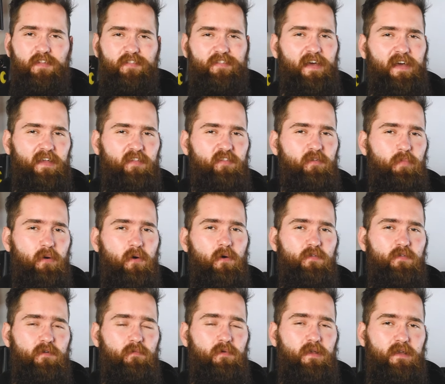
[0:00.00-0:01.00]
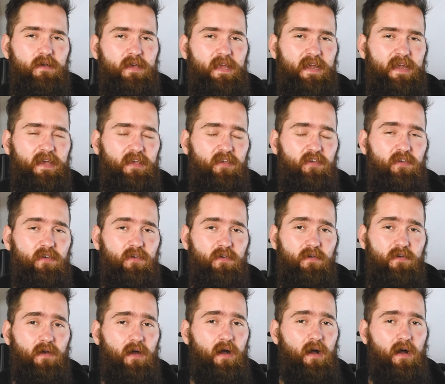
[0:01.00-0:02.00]
These kinds of boards that we're looking at
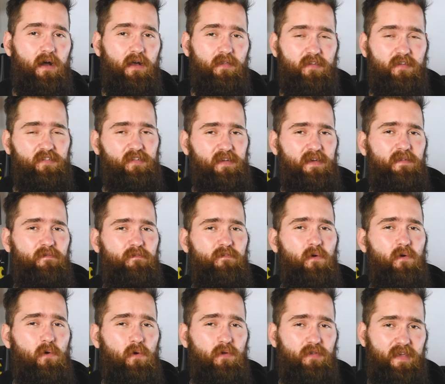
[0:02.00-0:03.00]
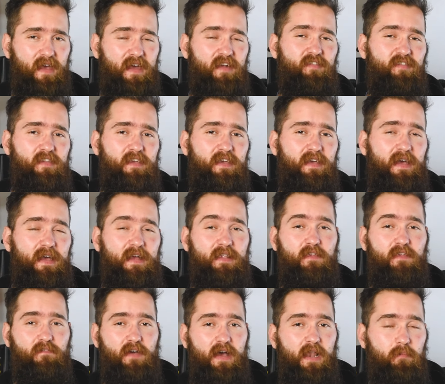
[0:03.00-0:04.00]
here are designed for testing and
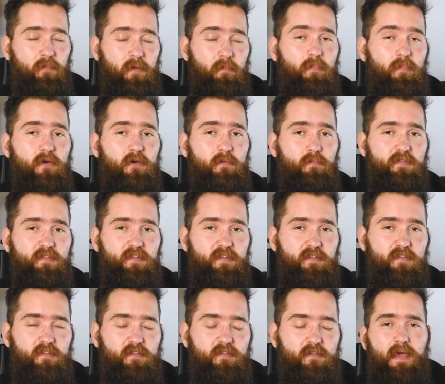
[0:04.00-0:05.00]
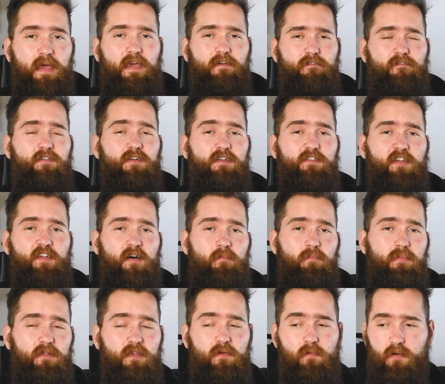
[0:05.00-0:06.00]
development purposes. If, for
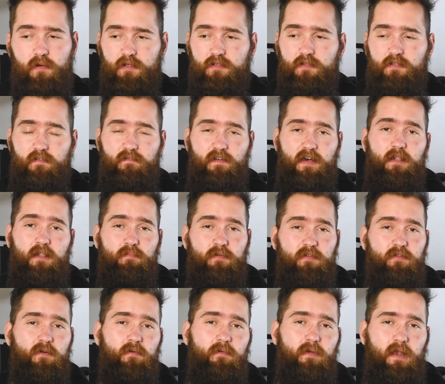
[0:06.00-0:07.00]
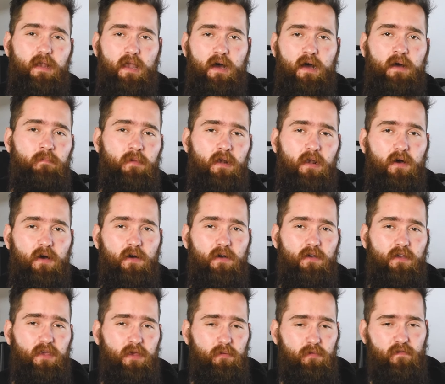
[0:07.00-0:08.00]
example, you wanted to develop your own alarm
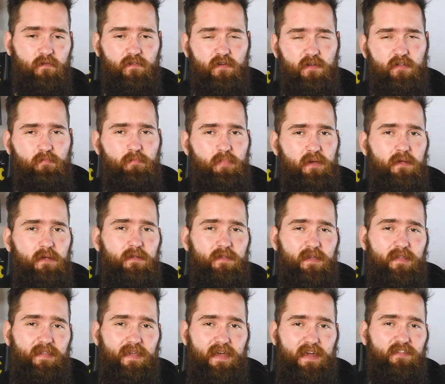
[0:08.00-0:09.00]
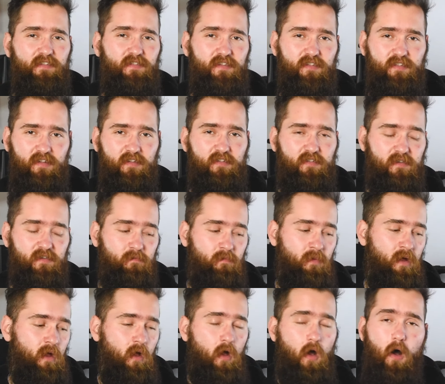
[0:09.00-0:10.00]
clock, you would first build and test the system
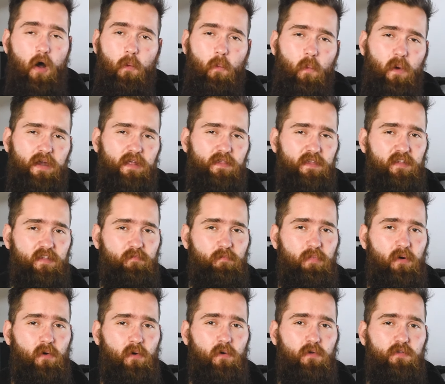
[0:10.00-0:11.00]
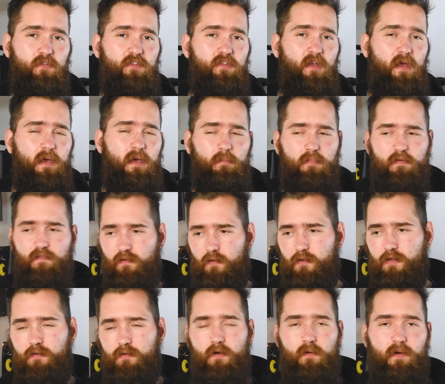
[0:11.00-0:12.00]
on one of these boards
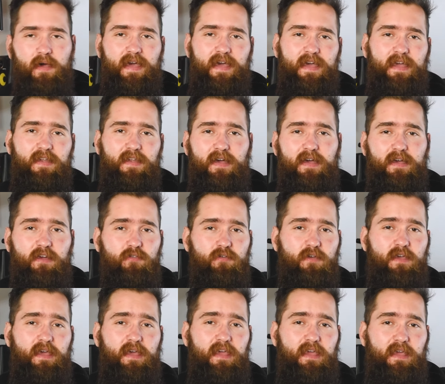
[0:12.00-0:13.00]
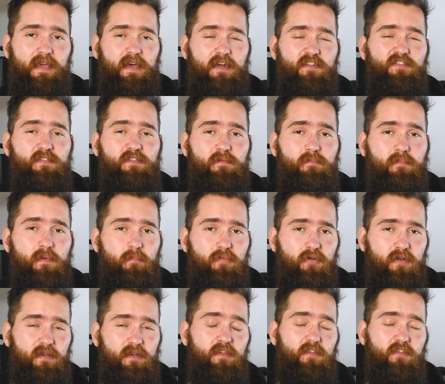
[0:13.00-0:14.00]
before you go ahead and create a custom
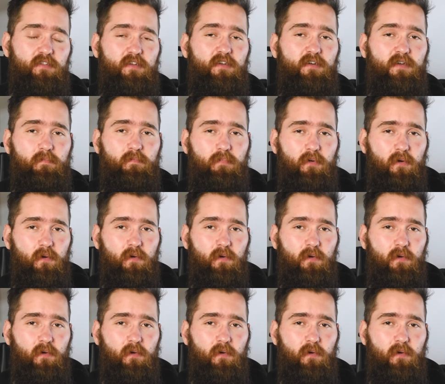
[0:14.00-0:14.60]
printed circuit